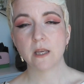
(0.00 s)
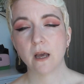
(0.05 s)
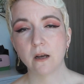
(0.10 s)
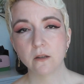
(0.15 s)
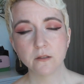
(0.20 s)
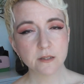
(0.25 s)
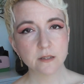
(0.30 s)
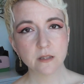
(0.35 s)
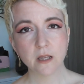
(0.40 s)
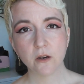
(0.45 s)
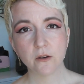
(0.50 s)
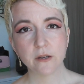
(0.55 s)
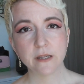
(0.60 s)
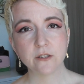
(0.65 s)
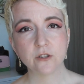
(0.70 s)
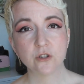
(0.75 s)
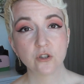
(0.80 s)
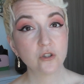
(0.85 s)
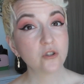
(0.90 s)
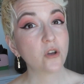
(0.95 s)
else. There
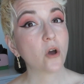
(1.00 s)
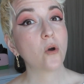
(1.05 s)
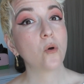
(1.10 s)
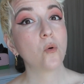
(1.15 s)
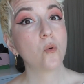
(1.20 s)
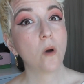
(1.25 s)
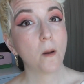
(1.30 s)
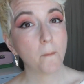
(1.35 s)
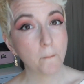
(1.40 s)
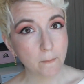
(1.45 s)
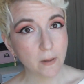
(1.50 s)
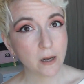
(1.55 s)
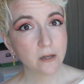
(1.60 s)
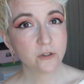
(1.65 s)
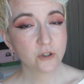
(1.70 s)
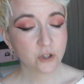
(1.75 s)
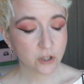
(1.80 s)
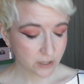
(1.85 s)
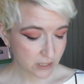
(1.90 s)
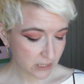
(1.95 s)
is so
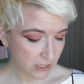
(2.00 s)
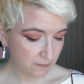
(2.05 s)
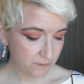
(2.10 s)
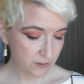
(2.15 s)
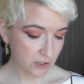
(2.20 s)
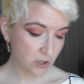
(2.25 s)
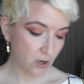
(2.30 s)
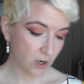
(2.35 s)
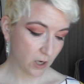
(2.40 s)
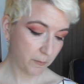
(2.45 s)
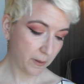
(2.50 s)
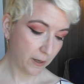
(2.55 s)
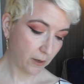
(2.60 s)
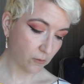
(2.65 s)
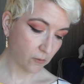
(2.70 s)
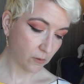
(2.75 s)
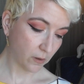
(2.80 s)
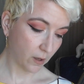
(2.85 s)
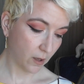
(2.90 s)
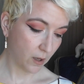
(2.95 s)
much stuff to talk
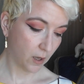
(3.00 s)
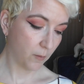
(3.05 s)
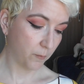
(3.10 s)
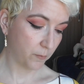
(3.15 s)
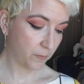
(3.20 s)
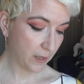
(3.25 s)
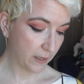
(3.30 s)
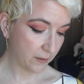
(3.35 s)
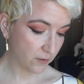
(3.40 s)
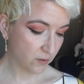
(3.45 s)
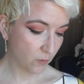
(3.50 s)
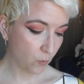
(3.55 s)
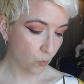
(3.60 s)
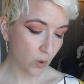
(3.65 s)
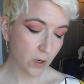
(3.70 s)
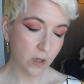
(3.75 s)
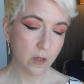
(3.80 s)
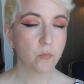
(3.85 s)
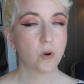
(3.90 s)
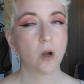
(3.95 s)
about. That's
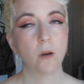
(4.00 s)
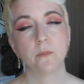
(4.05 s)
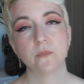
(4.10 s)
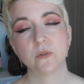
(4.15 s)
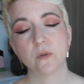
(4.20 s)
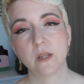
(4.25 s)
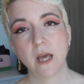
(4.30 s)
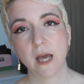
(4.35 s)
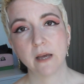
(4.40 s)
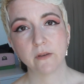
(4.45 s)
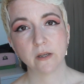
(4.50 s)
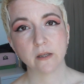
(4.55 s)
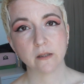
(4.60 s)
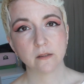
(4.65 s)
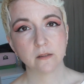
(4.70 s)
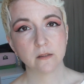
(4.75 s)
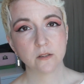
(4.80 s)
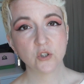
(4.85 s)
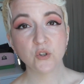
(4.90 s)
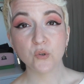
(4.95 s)
one of the problems with
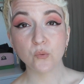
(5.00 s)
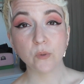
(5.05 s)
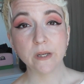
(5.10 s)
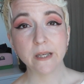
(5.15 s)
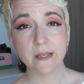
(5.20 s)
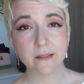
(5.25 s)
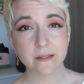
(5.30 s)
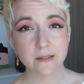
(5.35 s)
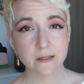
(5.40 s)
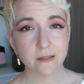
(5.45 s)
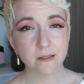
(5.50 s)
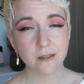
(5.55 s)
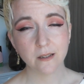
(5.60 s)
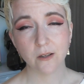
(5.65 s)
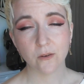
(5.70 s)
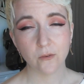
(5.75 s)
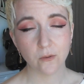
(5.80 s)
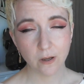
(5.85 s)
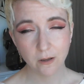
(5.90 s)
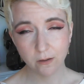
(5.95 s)
having 2 weeks, you
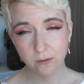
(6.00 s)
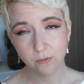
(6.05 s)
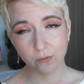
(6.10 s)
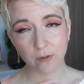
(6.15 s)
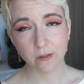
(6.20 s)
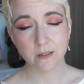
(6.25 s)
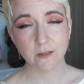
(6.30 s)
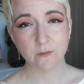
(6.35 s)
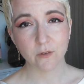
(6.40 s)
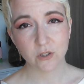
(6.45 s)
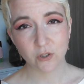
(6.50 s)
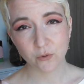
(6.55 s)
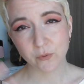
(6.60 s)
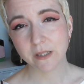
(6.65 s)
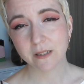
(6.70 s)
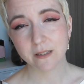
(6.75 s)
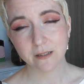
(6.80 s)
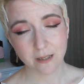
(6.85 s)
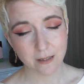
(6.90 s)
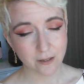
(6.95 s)
know, doing this every 2
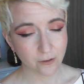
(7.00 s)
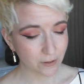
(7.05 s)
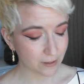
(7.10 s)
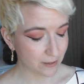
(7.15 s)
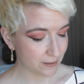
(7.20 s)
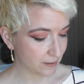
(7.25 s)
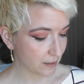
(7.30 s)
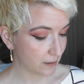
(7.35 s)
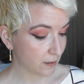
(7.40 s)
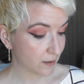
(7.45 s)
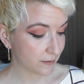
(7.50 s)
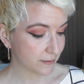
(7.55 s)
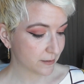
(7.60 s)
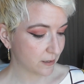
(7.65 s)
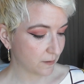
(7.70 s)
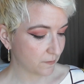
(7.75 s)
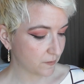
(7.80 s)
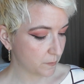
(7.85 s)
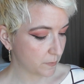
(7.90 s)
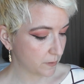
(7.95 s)
weeks, is that there is a lot of
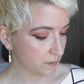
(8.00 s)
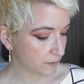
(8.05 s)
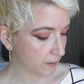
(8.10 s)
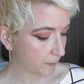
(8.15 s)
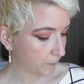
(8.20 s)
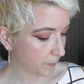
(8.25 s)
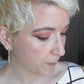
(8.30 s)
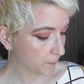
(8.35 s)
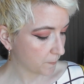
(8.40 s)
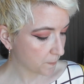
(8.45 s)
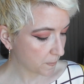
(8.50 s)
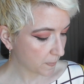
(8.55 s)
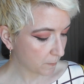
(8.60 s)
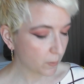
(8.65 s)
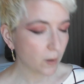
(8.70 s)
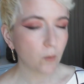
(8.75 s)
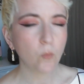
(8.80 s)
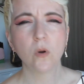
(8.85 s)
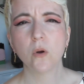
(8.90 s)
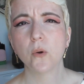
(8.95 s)
stuff to build up.
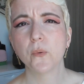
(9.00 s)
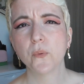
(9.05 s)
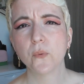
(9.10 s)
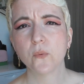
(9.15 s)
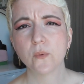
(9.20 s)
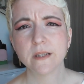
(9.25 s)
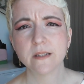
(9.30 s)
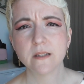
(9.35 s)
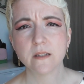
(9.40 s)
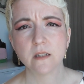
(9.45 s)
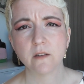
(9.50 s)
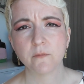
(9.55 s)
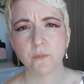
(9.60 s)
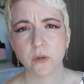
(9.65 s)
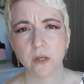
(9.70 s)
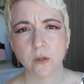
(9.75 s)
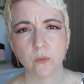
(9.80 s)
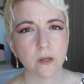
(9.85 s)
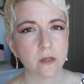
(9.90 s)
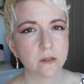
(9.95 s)
But we'll go through the rest of the stuff
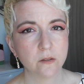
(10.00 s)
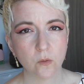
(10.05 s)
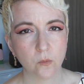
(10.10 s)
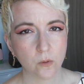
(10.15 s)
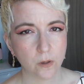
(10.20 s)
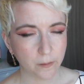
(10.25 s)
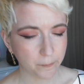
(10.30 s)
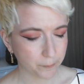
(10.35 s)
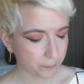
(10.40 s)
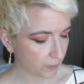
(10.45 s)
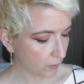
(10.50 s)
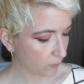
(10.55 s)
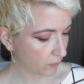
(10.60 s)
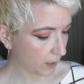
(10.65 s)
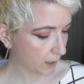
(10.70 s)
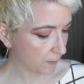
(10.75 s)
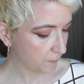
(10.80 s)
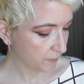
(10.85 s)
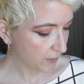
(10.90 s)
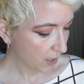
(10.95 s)
pretty quick, don't worry,
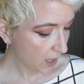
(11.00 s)
okay?